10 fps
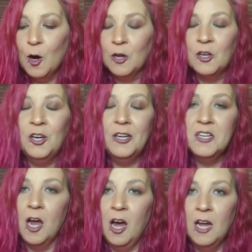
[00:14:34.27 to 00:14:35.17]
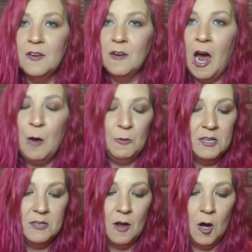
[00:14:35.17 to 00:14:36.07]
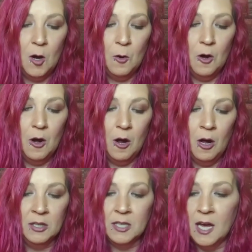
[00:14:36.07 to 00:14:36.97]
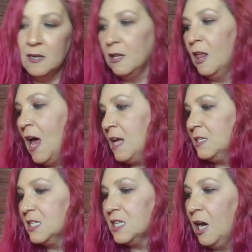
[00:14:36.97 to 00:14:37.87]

could not, I went online the last